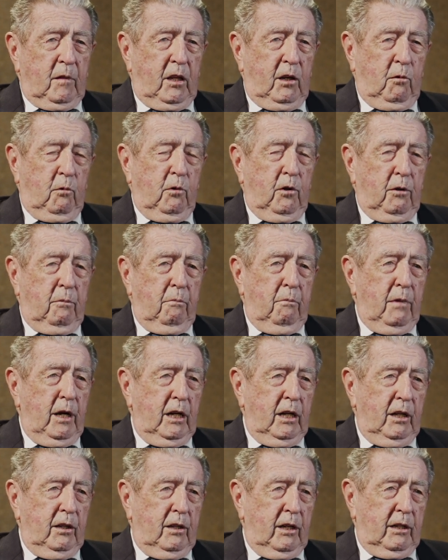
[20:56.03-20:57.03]
There weren't
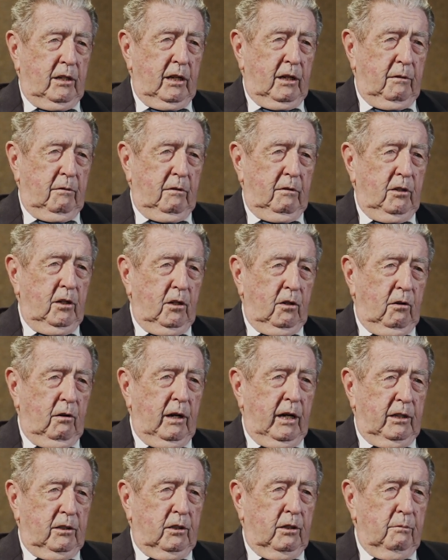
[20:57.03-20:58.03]
many that had you know
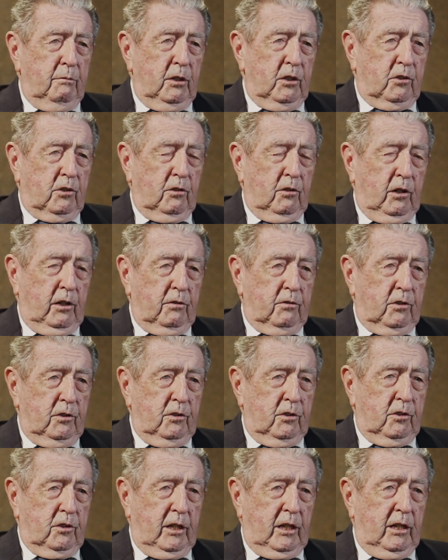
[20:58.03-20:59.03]
had commissioned
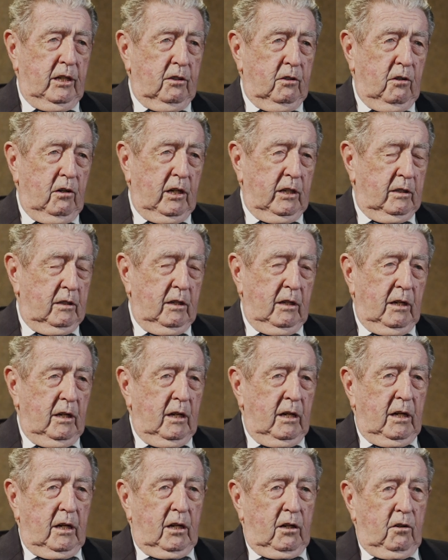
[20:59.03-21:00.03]
officers. They had not
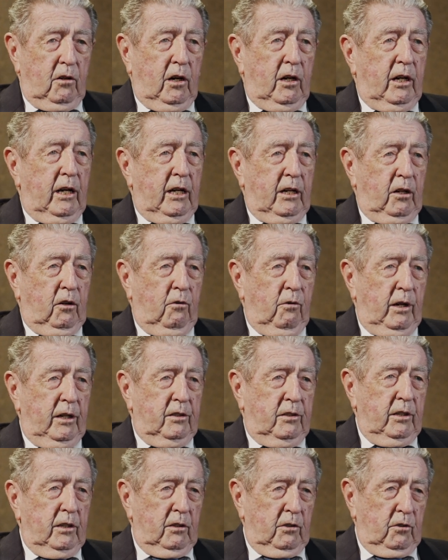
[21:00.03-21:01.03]
not had a
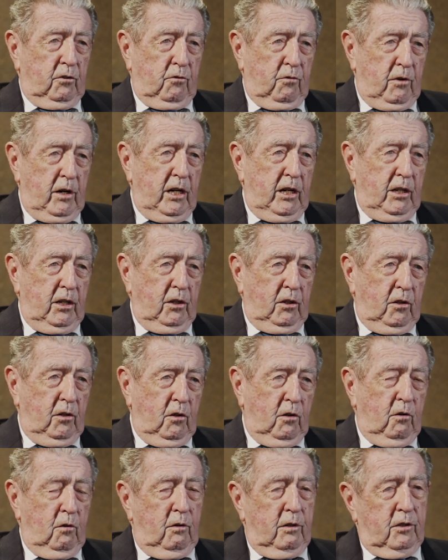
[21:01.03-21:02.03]
great deal of training. You
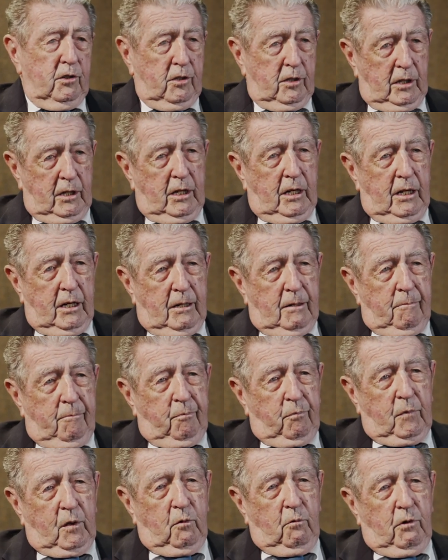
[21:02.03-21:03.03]
know, as
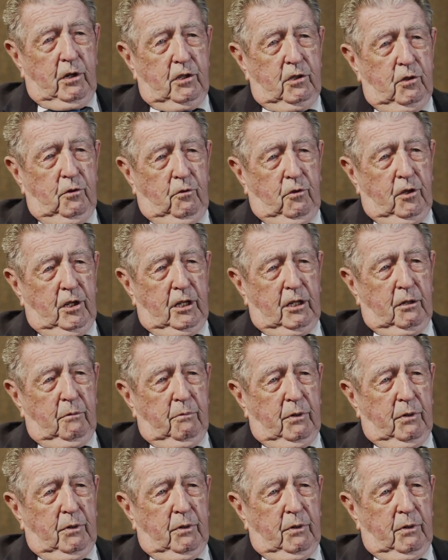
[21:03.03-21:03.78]
when you think